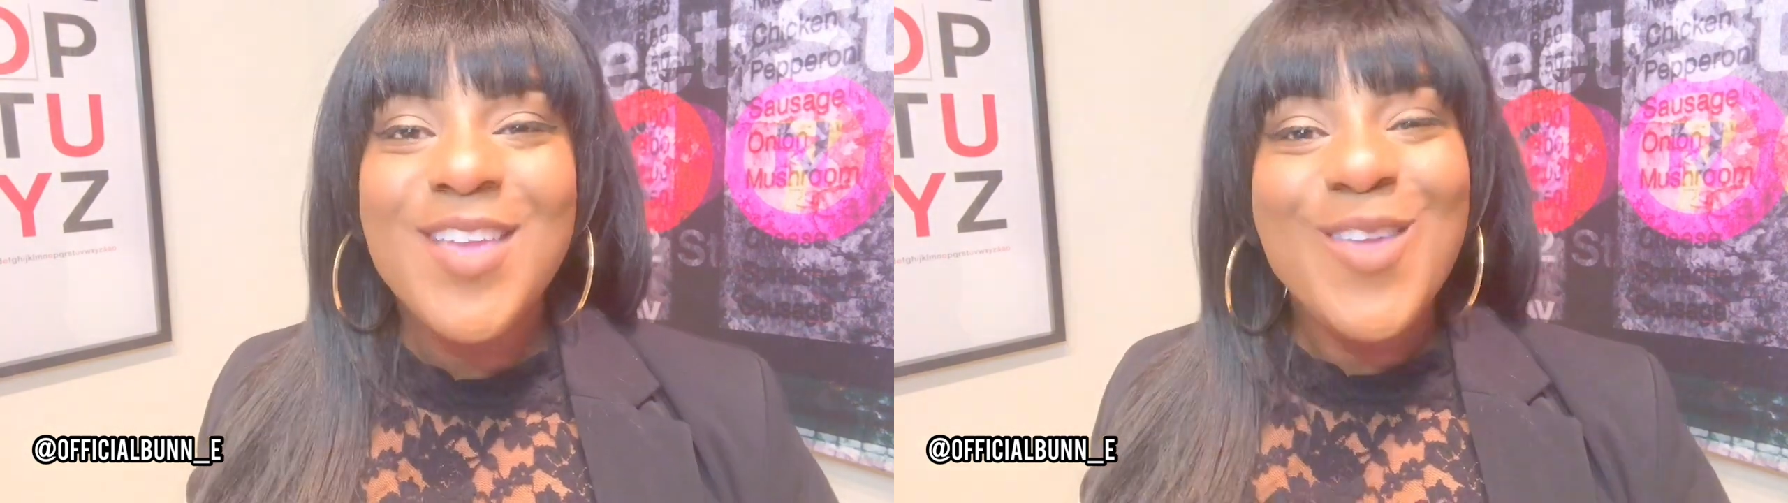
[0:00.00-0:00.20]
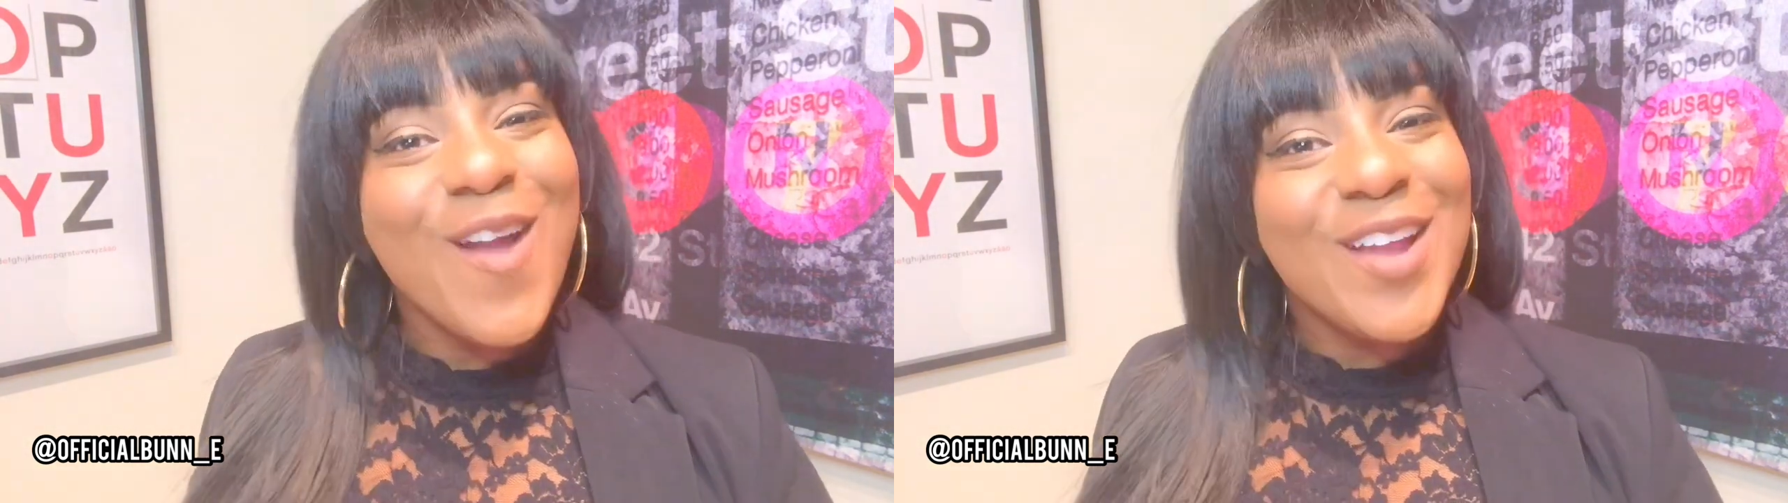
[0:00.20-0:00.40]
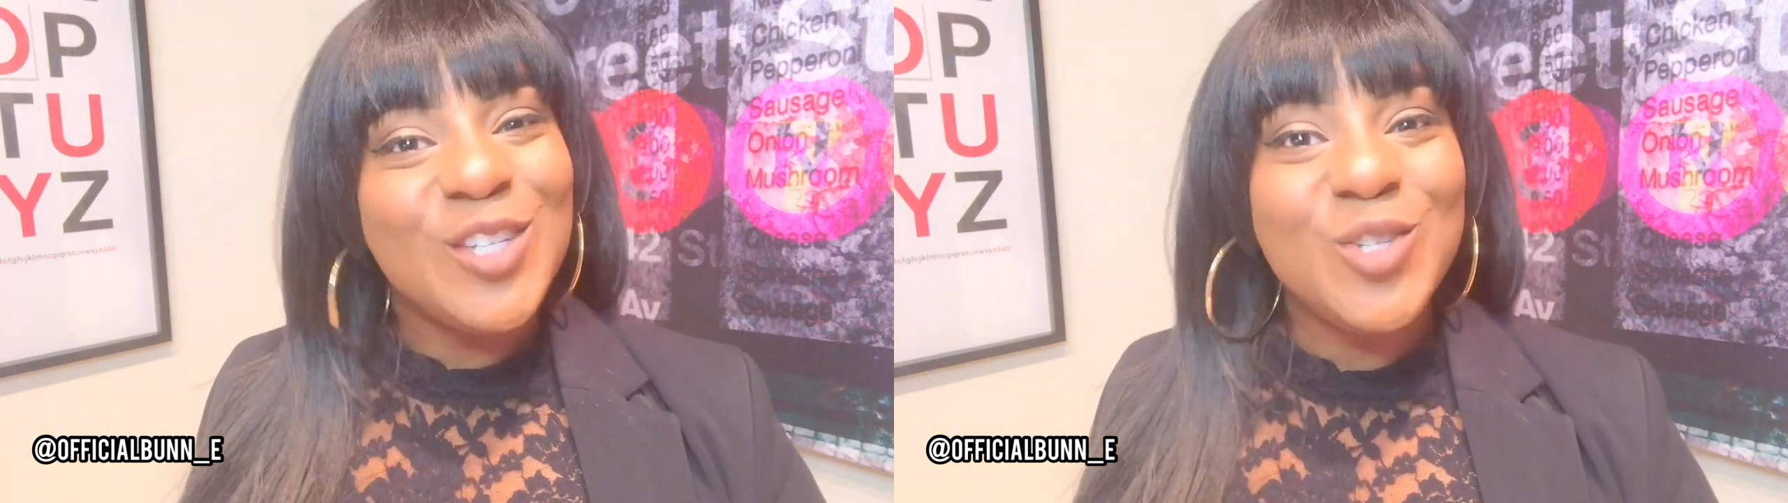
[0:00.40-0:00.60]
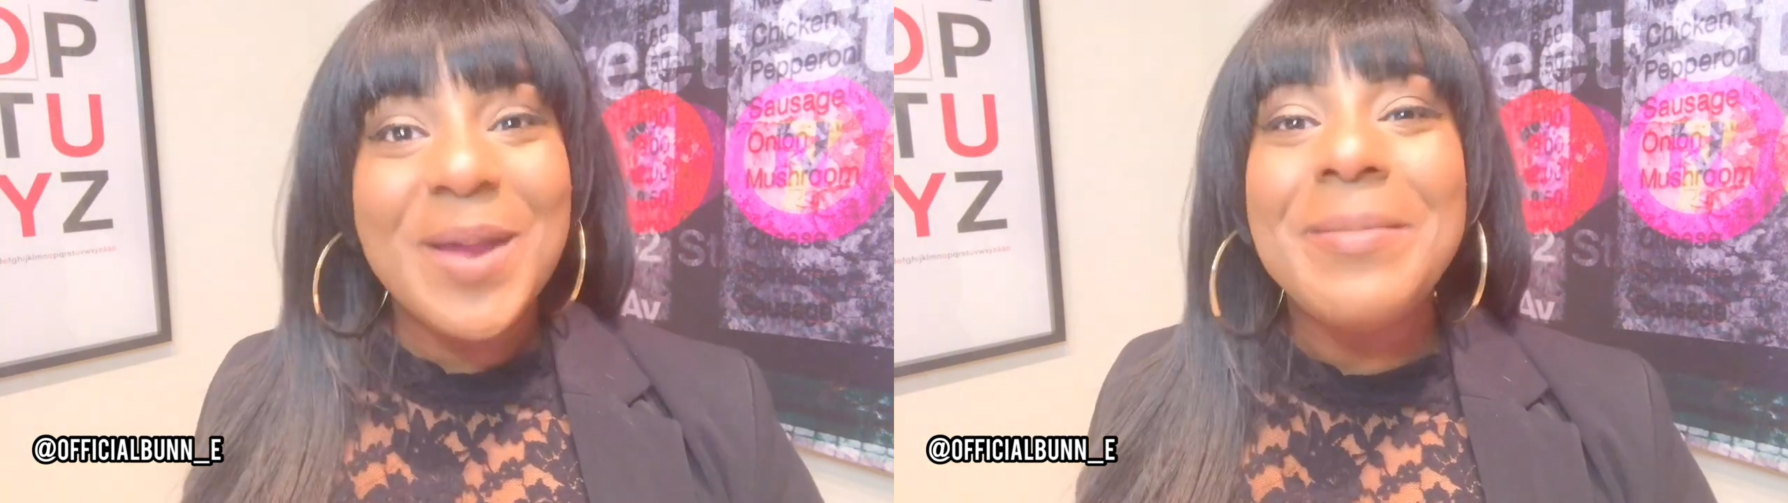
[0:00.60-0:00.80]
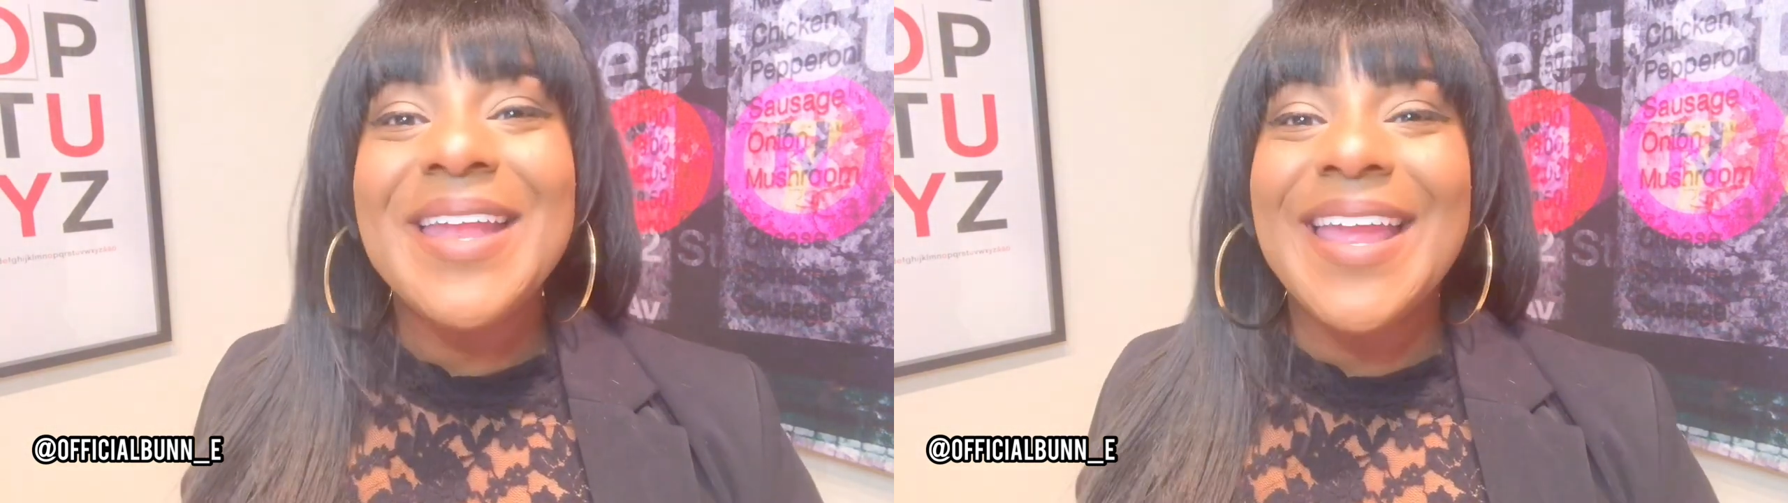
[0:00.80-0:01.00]
You're
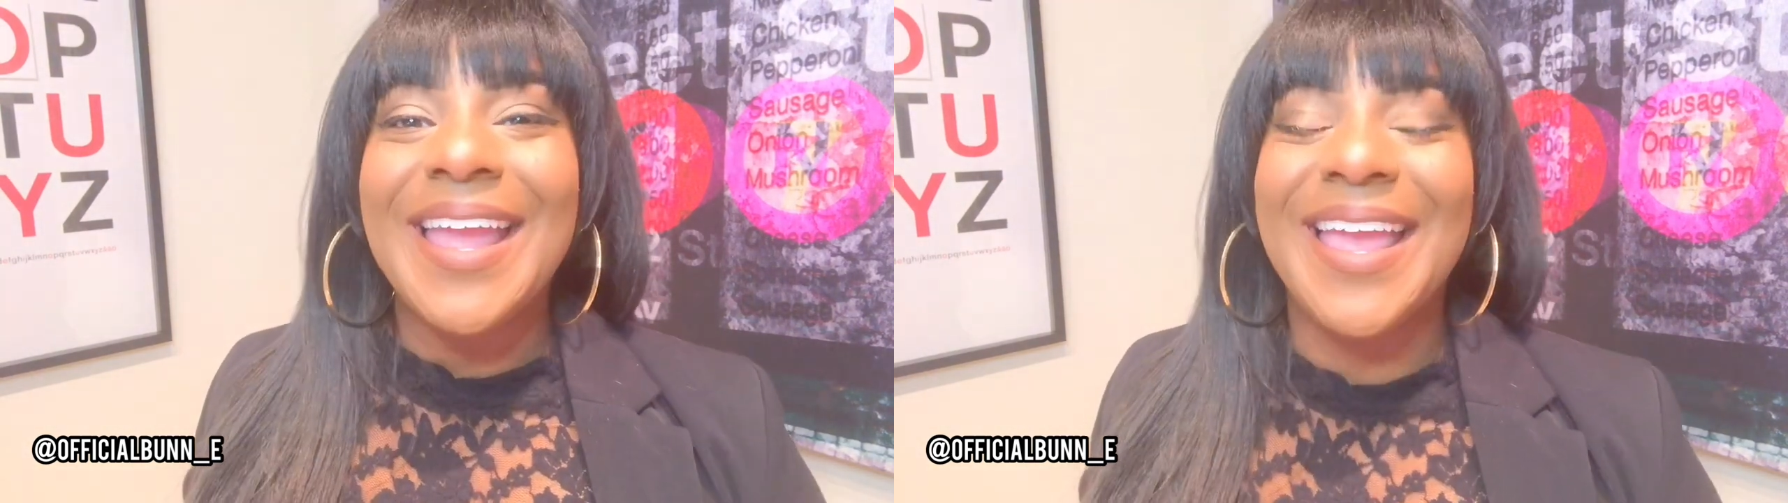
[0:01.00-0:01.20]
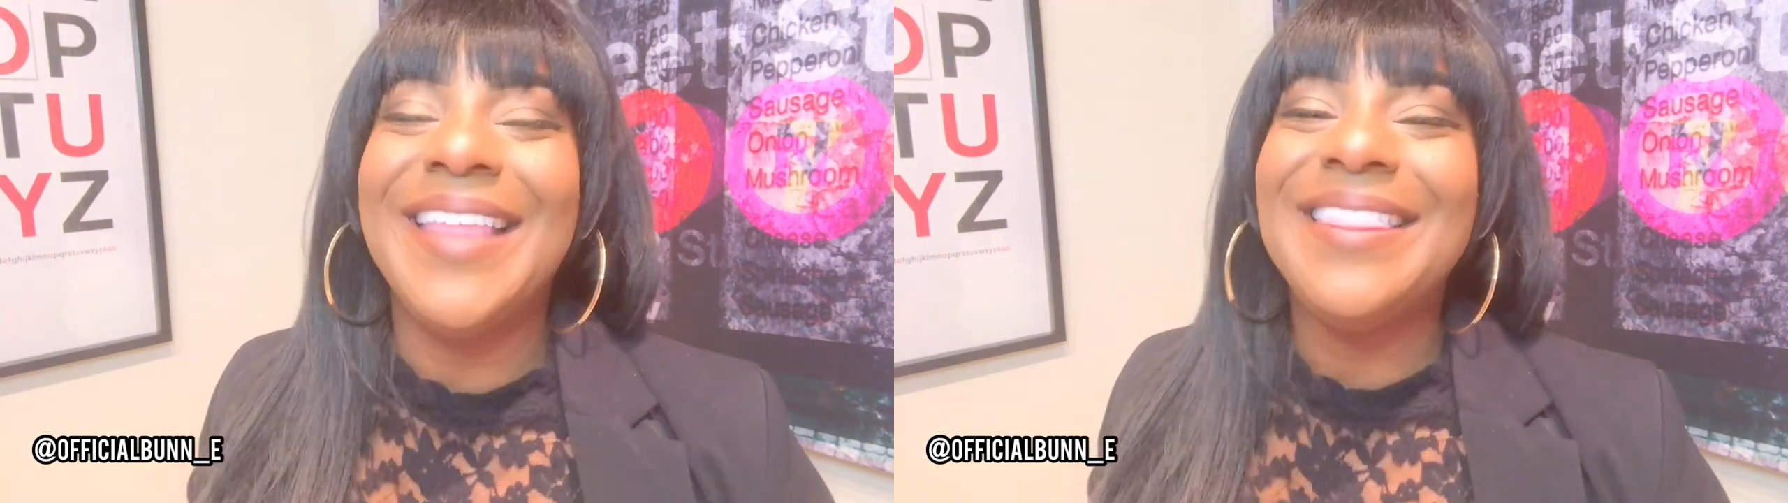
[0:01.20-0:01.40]
contributing.